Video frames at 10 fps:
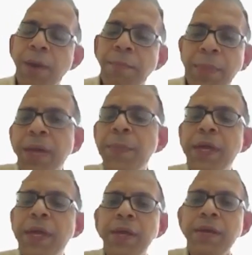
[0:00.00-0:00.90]
may
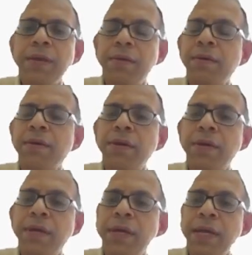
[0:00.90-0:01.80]
be
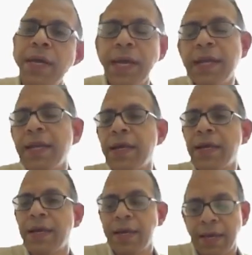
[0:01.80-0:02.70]
in
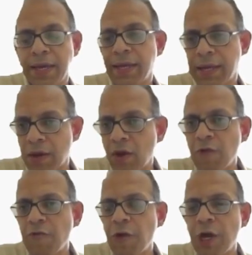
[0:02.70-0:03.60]
an
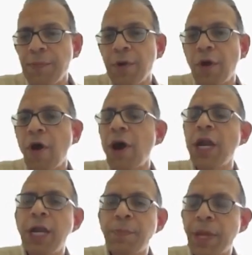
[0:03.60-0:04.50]
analog form or
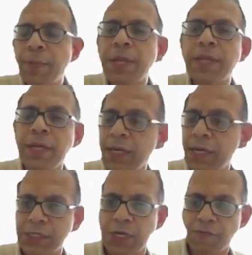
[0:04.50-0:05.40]
it may be in the
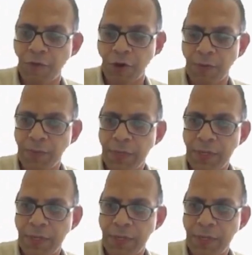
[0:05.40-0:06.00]
digital form.